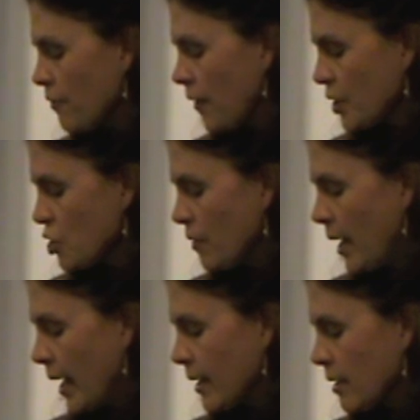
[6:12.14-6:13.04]
flexor
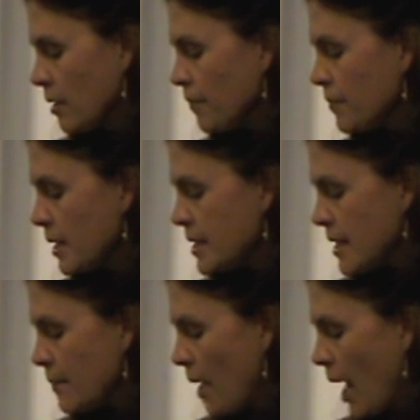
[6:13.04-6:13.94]
ranaculum. The
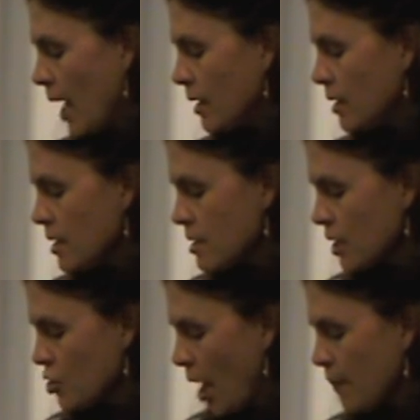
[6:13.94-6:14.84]
deep head is
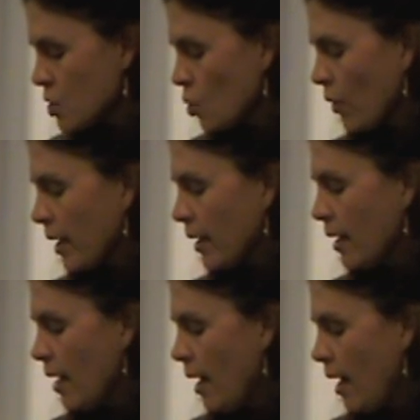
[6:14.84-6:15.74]
the trapezoid,
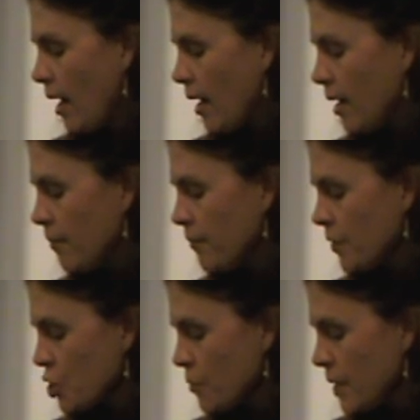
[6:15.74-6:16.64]

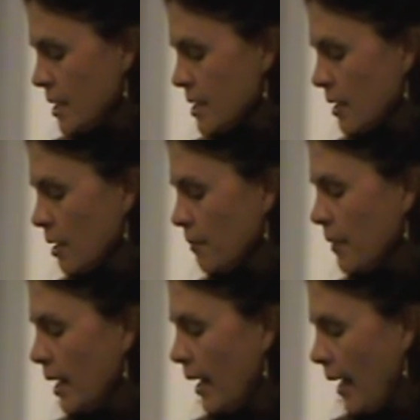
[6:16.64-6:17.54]
the
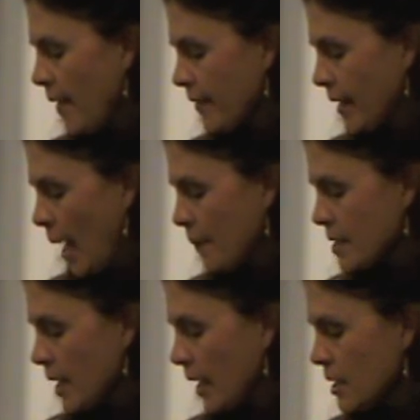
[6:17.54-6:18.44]
trapezium, and the
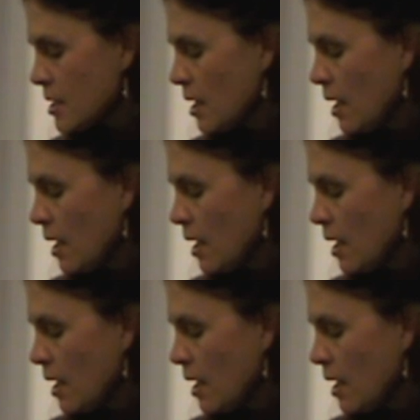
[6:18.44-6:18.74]
capitate.